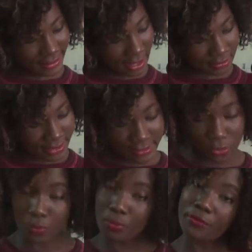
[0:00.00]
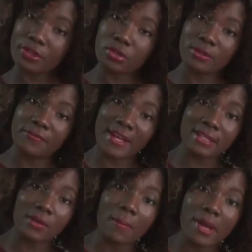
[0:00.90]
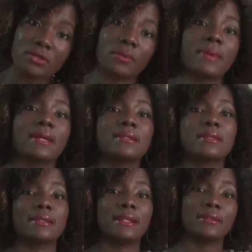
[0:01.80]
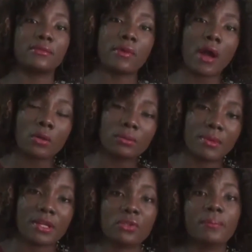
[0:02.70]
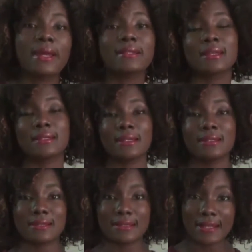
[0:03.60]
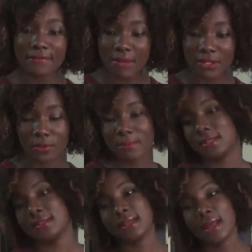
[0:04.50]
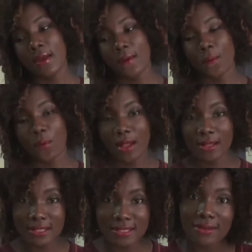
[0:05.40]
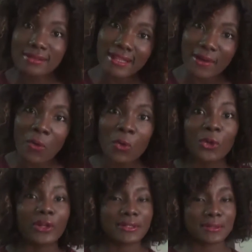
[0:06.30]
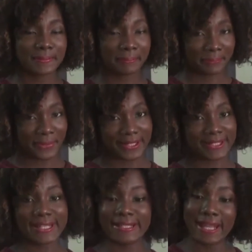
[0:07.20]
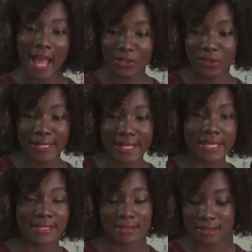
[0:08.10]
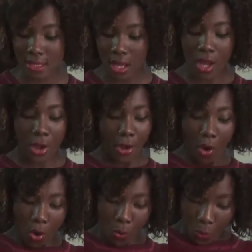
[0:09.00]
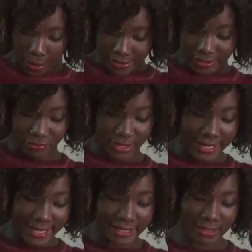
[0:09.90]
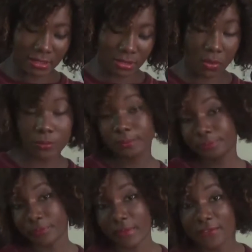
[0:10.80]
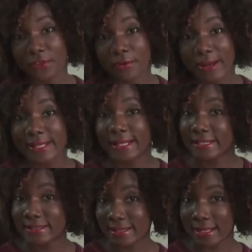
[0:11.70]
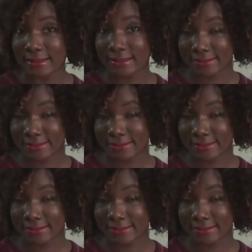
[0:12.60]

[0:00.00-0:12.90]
and then you move into the vertical measurements, and then the round measurements, and then the sleeve measurements. Well, it sounds like a whole lot, but it actually isn't. It's really easy. So if you're ready, let's start.